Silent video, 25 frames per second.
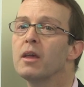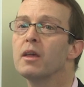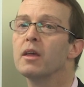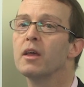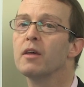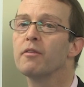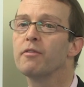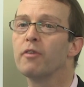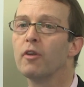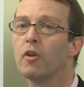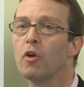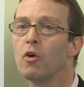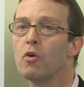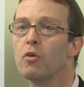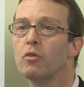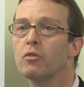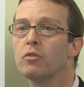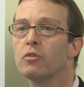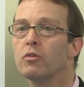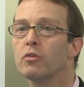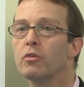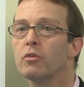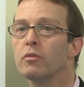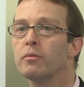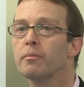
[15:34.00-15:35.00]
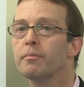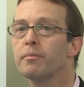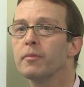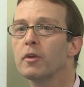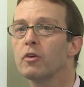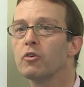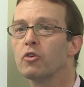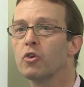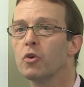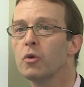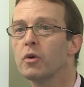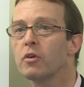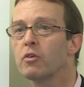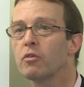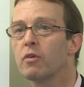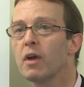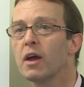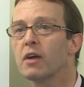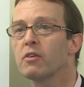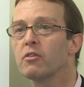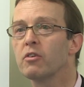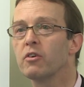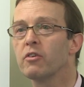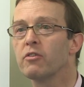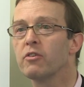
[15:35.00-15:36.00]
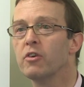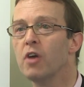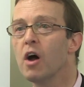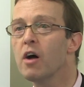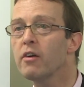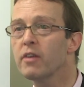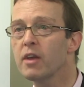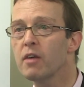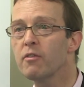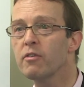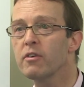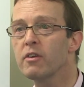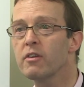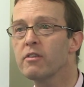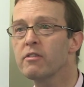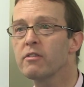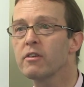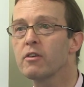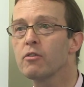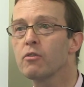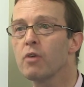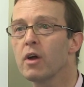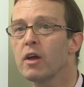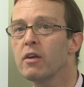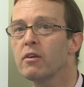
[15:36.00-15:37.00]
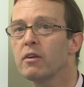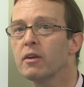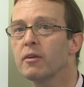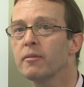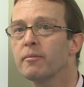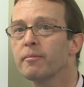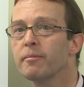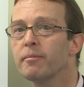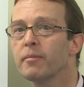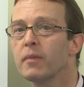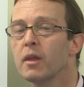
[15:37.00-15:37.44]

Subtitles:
If a loan to a director is not evidenced in writing,